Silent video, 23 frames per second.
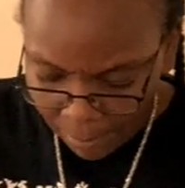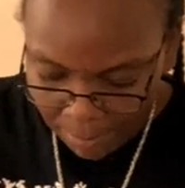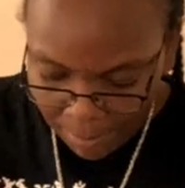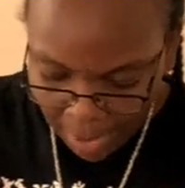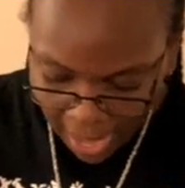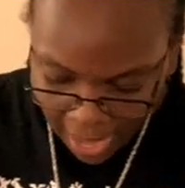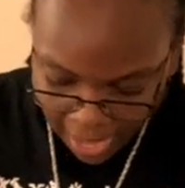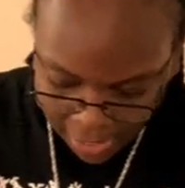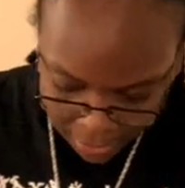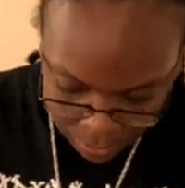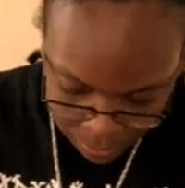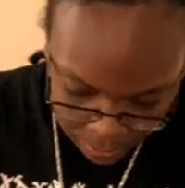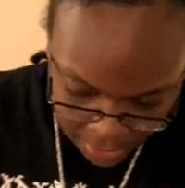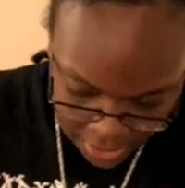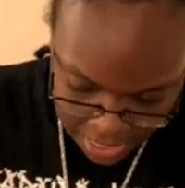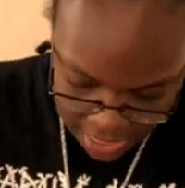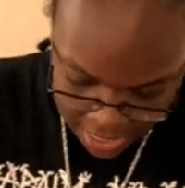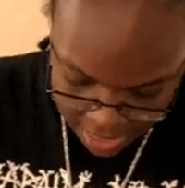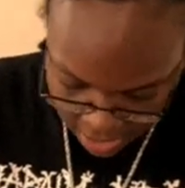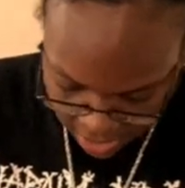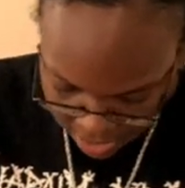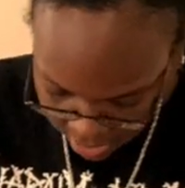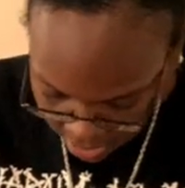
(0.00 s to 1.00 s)
back
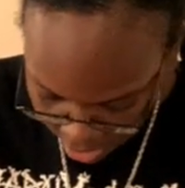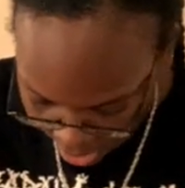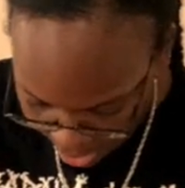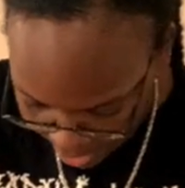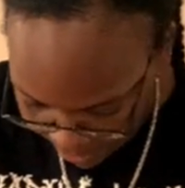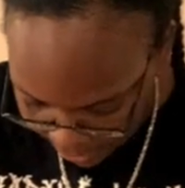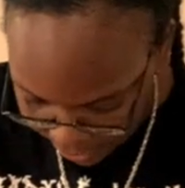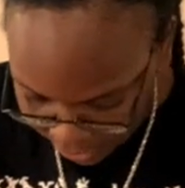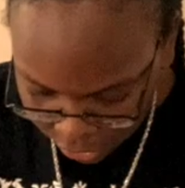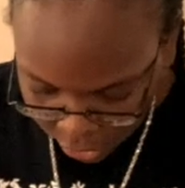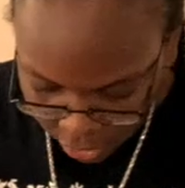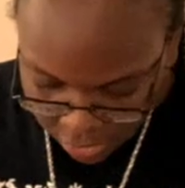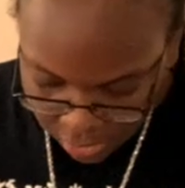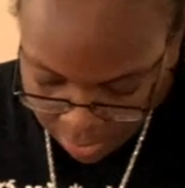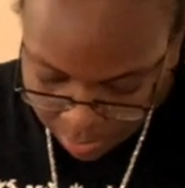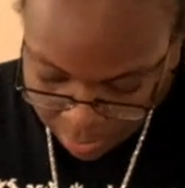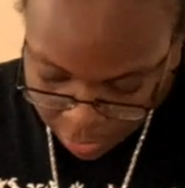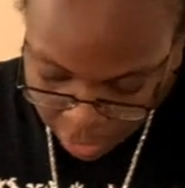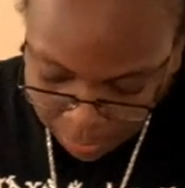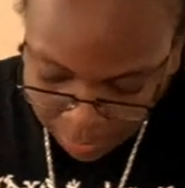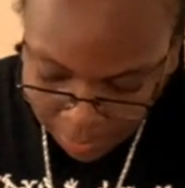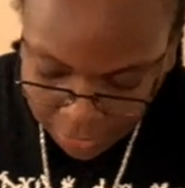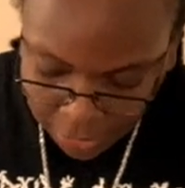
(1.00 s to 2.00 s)
when I was starting to
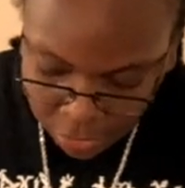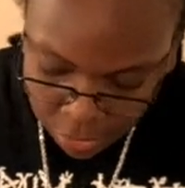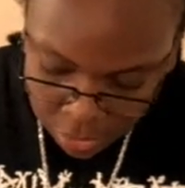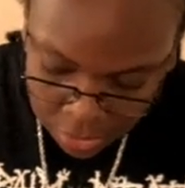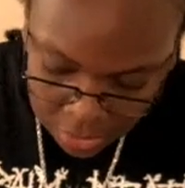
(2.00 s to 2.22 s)
build my little